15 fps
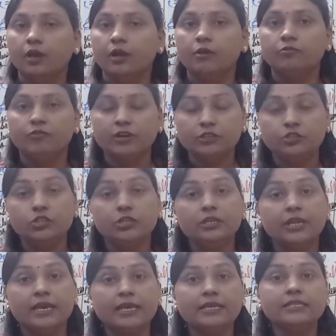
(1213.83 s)
function
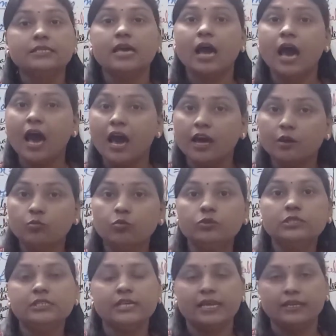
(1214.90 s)
as
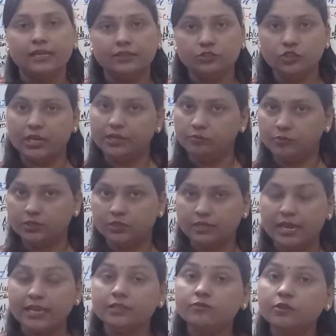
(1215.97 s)
hormones and enzymes.
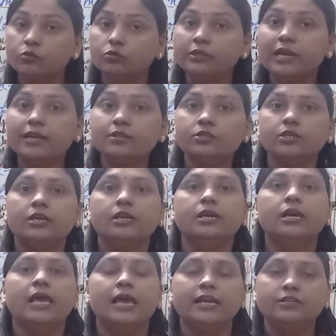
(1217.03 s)
As we know that
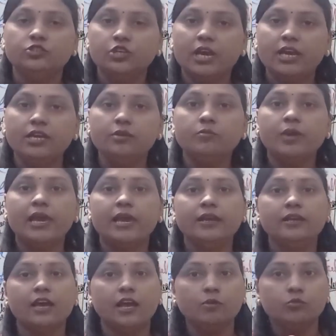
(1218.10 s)
enzyme and
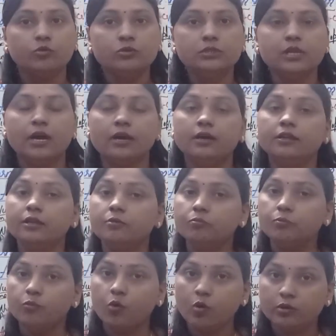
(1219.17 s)
hormone are
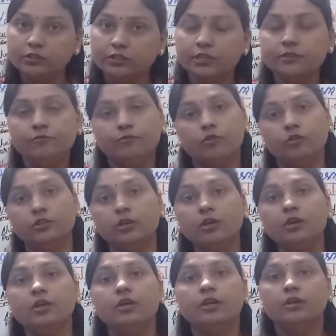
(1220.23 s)
important for
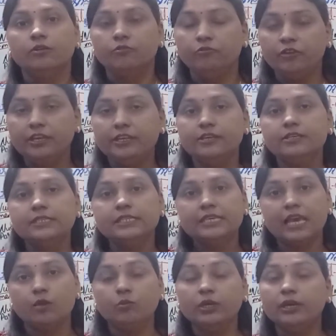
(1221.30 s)
the various
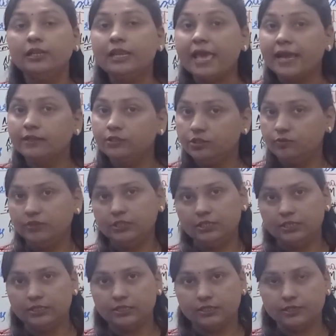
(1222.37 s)
chemical
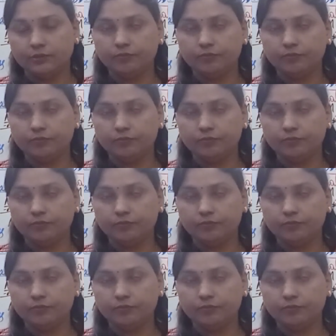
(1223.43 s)
activities.